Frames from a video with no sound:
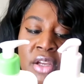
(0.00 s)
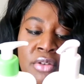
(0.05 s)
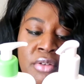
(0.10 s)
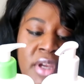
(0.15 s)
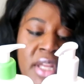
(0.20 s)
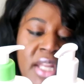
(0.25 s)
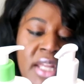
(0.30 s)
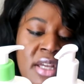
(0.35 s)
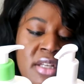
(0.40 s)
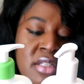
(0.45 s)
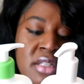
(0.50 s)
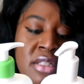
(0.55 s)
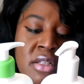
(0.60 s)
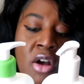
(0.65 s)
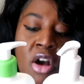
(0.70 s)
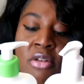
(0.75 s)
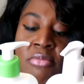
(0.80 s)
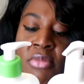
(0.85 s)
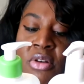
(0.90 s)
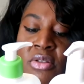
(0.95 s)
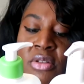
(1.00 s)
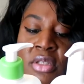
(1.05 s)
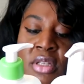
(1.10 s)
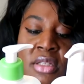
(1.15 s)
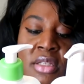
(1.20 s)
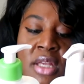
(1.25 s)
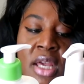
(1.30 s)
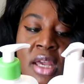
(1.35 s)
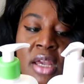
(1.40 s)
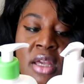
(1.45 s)
ingredients is almost
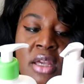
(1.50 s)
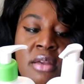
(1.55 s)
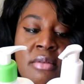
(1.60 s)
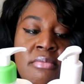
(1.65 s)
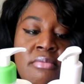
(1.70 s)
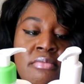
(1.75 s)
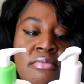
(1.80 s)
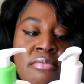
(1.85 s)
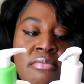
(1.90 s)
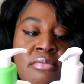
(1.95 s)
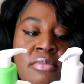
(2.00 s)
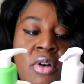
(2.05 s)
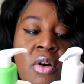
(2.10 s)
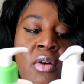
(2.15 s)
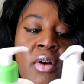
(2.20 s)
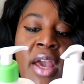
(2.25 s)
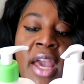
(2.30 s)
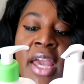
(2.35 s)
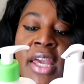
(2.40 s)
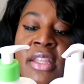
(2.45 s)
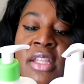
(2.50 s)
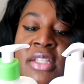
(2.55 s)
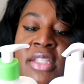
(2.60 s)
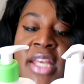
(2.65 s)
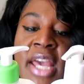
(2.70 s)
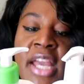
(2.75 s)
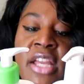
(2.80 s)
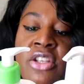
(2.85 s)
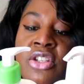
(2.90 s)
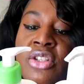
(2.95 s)
the same okay the
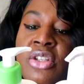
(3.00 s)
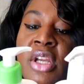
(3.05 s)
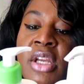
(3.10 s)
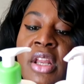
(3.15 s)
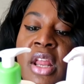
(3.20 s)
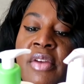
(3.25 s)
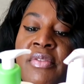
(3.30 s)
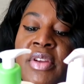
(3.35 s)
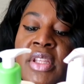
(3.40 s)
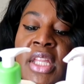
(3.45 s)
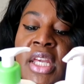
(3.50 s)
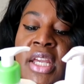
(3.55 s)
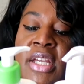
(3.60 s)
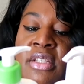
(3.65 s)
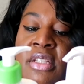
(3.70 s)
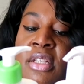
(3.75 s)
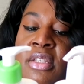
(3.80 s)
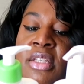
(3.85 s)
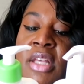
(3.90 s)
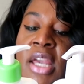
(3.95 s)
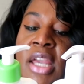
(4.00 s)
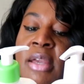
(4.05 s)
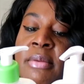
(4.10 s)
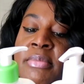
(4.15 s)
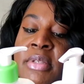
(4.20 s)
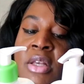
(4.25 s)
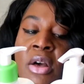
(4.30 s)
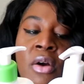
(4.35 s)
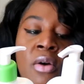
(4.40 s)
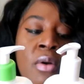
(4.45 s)
texture and everything is the
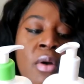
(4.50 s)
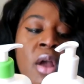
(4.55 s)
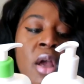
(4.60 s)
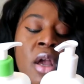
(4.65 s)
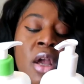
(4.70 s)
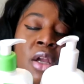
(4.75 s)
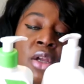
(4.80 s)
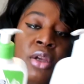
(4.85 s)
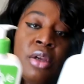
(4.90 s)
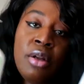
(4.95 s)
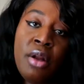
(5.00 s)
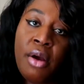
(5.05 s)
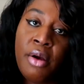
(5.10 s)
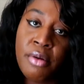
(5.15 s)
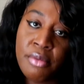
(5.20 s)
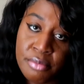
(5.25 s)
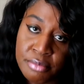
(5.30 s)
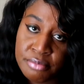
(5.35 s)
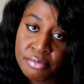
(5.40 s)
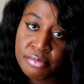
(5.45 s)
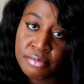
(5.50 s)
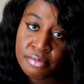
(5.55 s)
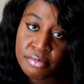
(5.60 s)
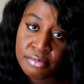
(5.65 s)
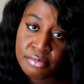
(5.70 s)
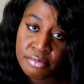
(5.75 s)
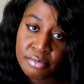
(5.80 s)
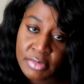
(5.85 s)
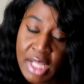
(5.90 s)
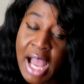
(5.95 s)
same so you know
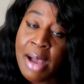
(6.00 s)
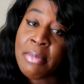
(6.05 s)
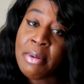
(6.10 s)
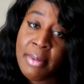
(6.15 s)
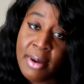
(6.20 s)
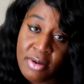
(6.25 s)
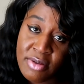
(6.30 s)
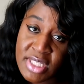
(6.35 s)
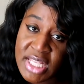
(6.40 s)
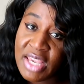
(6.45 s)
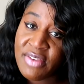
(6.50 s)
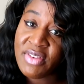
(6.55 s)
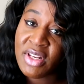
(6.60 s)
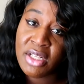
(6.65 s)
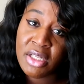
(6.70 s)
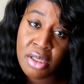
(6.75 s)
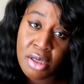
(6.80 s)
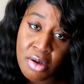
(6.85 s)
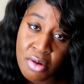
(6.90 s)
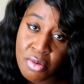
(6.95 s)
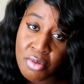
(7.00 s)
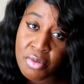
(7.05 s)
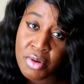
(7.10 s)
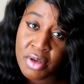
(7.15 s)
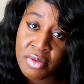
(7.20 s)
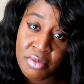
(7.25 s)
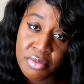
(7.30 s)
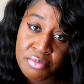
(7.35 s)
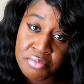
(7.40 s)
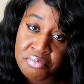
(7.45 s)
i'm about saving a little
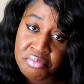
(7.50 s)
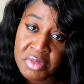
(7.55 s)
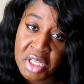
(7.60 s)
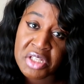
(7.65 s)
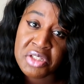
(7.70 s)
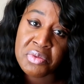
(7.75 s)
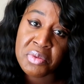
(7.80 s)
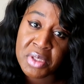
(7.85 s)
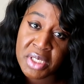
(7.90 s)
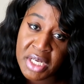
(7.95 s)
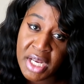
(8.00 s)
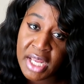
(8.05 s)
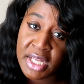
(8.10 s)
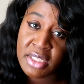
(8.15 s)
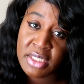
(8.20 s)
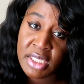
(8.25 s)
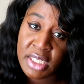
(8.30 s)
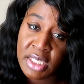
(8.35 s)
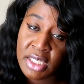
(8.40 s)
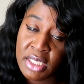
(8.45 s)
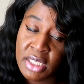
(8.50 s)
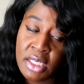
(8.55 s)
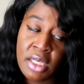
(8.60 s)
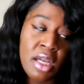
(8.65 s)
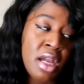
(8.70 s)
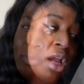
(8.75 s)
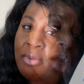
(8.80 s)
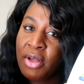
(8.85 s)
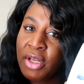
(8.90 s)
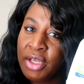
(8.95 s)
corn in 2019.
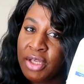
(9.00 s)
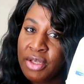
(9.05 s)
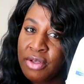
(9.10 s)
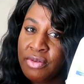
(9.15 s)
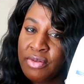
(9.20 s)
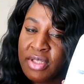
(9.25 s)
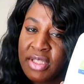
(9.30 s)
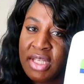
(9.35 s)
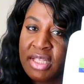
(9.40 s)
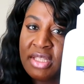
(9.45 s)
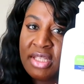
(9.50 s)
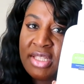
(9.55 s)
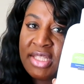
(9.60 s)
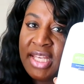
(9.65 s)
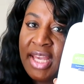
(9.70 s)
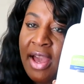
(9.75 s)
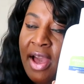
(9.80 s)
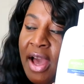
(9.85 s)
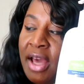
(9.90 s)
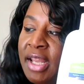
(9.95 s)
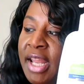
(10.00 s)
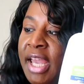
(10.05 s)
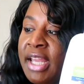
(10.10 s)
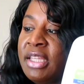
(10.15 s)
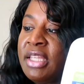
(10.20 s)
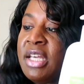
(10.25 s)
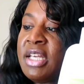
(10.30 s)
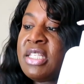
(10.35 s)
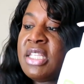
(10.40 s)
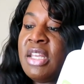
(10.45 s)
So I'm going to use this and see how I
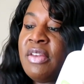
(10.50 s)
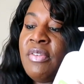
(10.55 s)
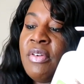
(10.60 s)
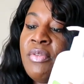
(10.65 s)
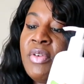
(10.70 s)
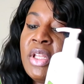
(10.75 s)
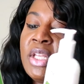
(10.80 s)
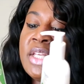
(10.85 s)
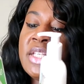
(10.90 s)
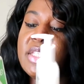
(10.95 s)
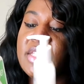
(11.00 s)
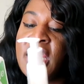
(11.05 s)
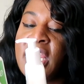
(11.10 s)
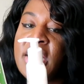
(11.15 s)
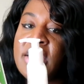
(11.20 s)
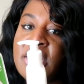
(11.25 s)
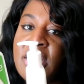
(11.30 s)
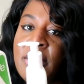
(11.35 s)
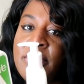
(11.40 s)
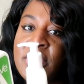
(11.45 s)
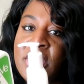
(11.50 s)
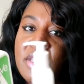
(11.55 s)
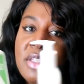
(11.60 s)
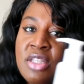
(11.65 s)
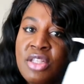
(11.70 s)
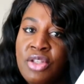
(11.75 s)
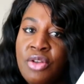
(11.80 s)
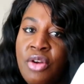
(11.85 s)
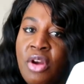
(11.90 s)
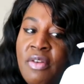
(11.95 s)
like this. And if it really stands up to
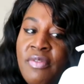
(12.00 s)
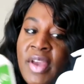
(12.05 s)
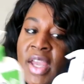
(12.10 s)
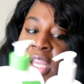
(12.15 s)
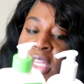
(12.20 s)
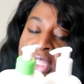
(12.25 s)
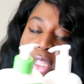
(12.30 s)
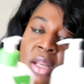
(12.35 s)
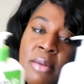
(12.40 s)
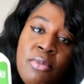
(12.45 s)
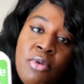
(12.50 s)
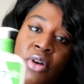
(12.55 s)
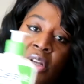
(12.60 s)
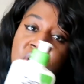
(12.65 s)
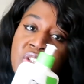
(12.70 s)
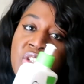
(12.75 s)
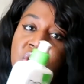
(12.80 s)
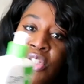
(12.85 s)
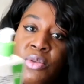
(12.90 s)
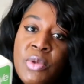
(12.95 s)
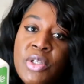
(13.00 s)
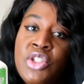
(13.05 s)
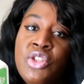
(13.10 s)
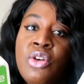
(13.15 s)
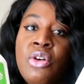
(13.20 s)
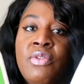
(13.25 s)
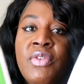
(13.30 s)
the CeraVe, then I'm going to just switch